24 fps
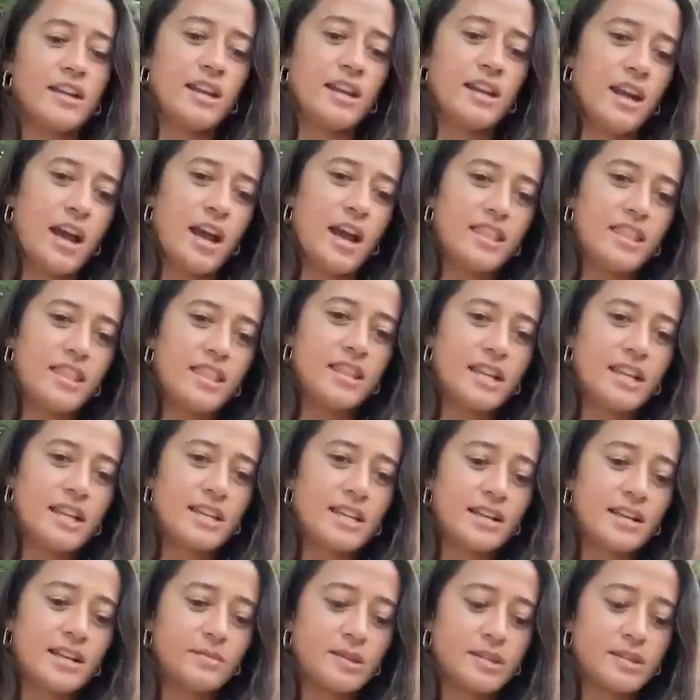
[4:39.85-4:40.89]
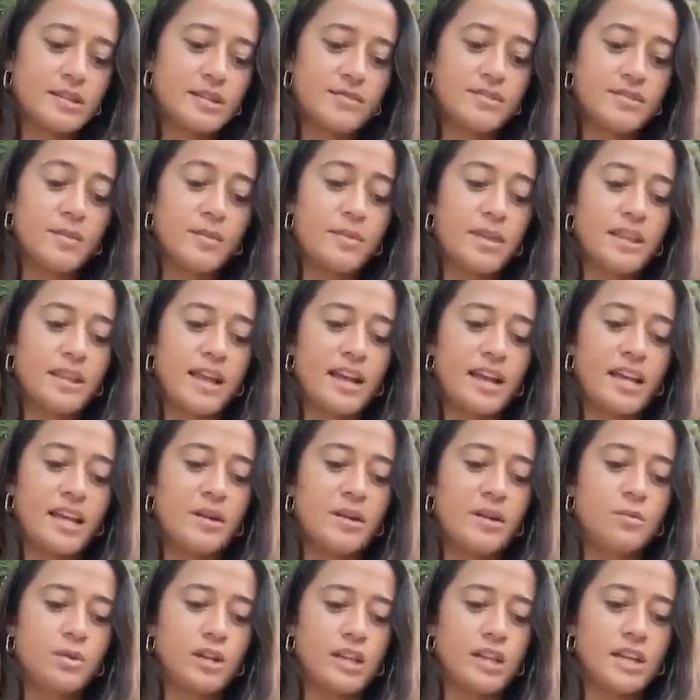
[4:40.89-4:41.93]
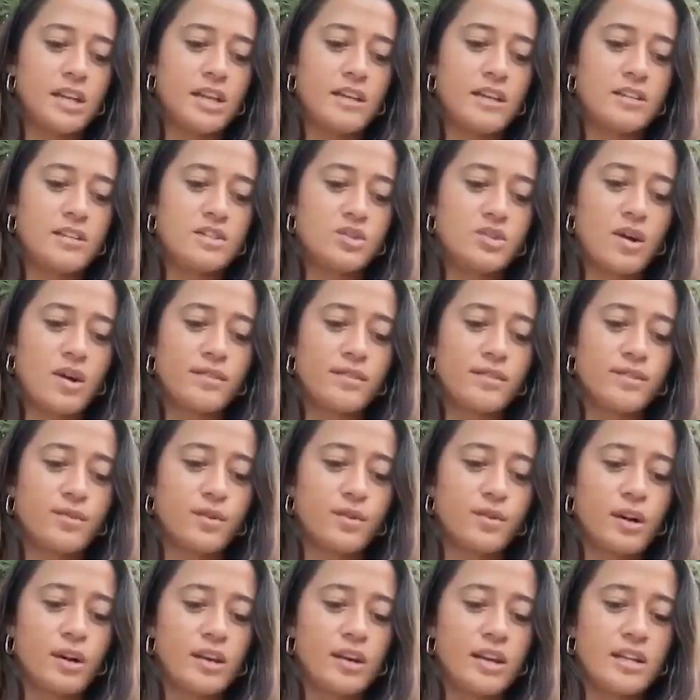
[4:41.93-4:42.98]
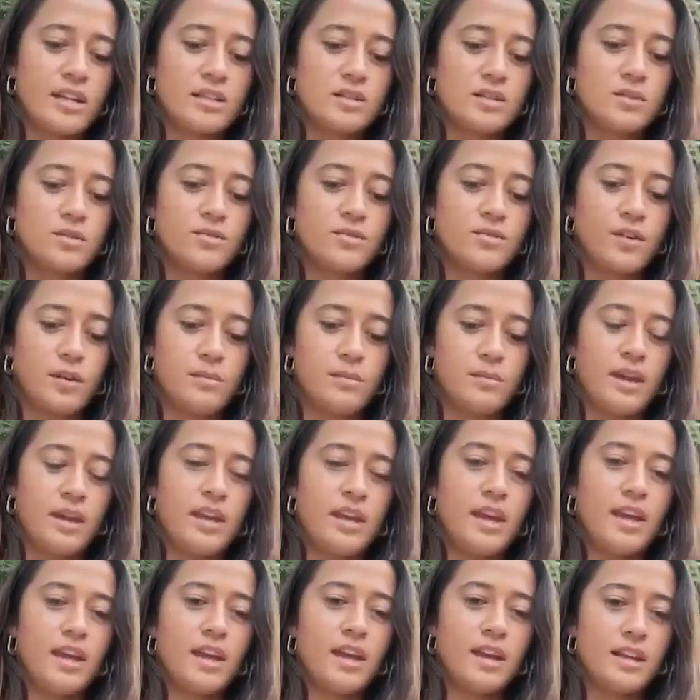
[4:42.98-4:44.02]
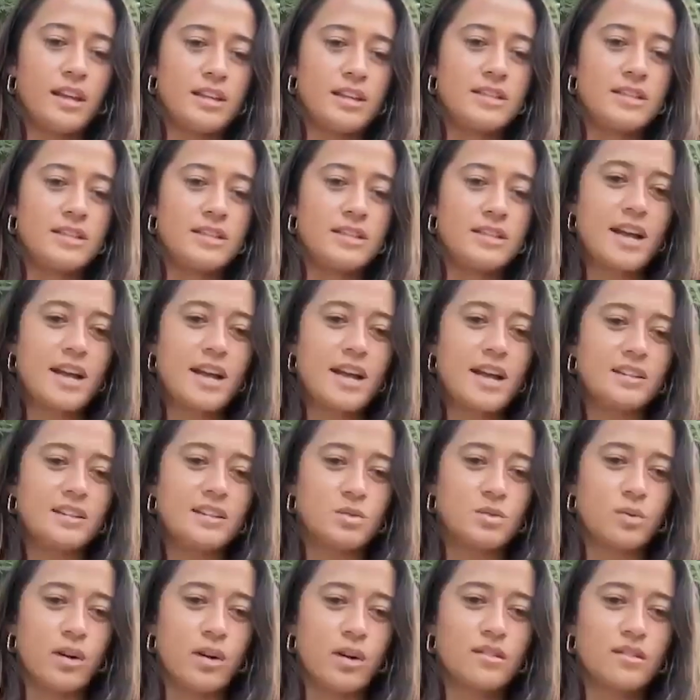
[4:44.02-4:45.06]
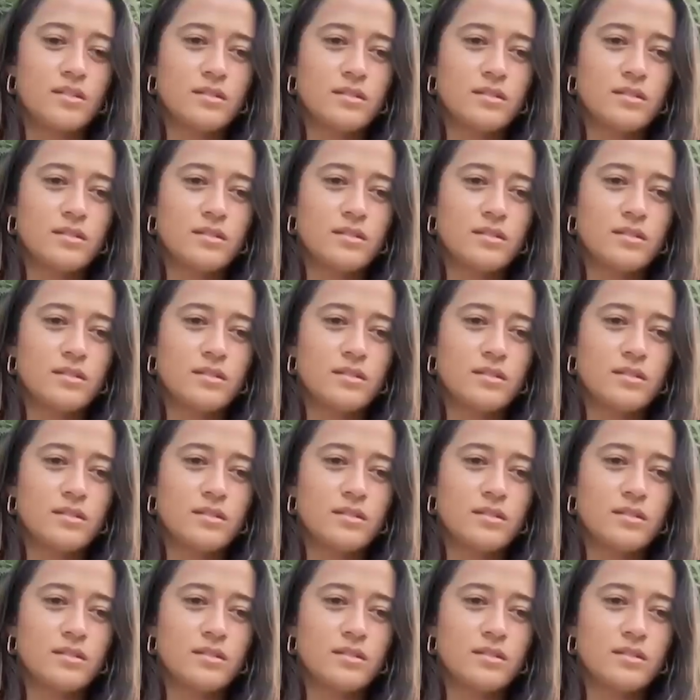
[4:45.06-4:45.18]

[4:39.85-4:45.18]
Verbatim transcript: I think that's kind of something that he really strives for in his filmmaking and his acting as well.